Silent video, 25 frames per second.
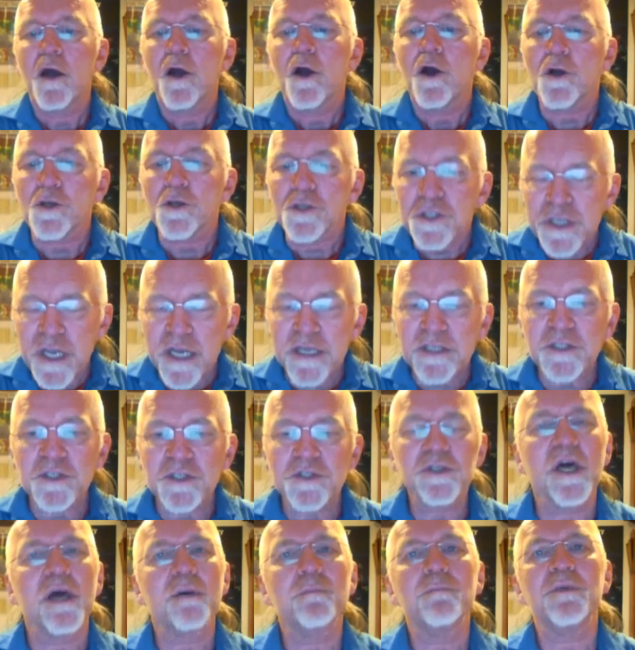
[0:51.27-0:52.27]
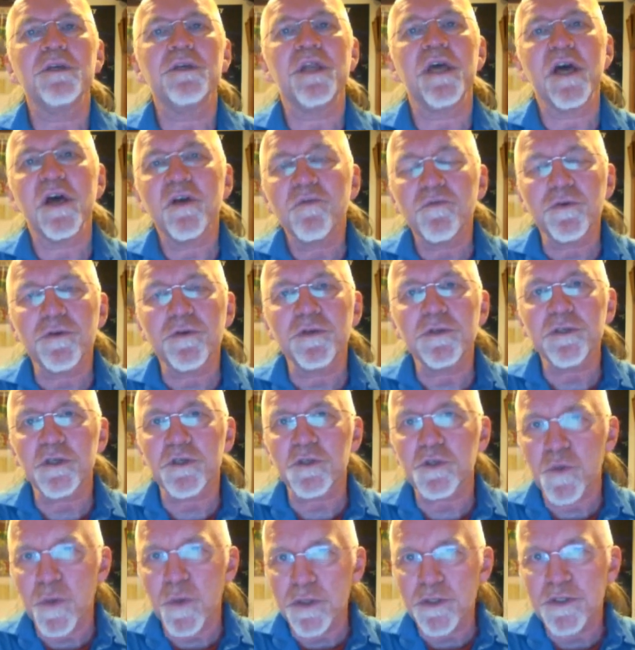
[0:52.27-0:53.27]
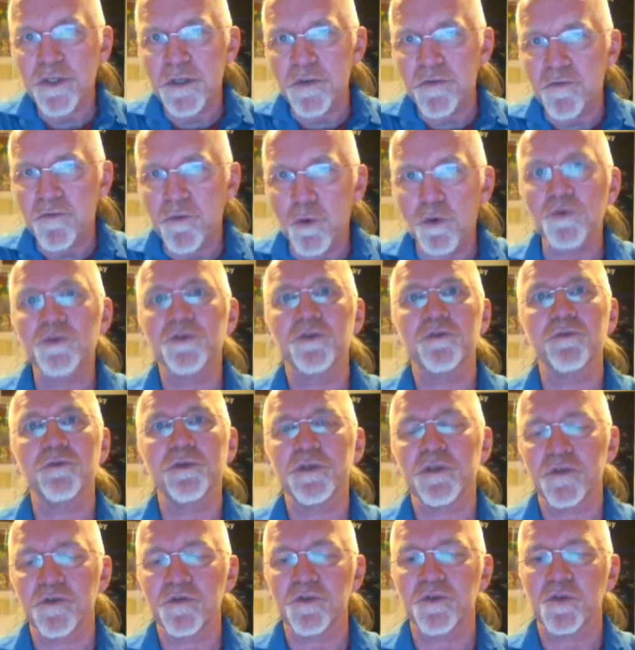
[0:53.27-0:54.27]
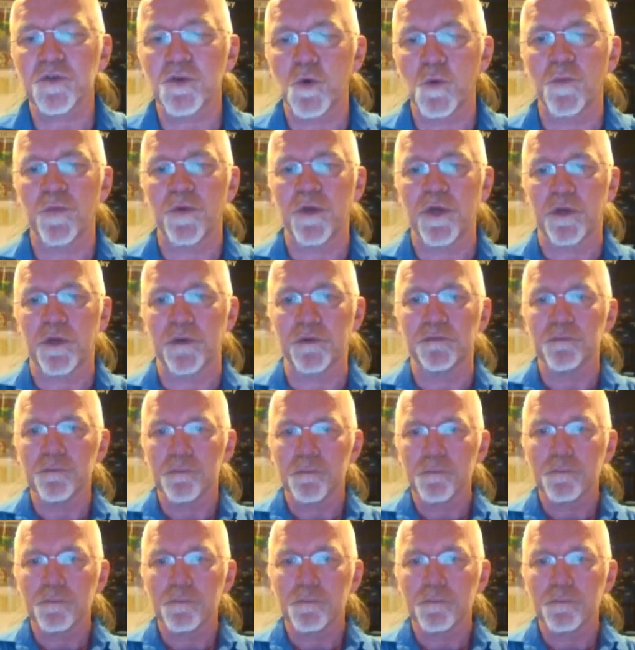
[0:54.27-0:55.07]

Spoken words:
Her Saturn and midheaven is at 24 degrees of Scorpio.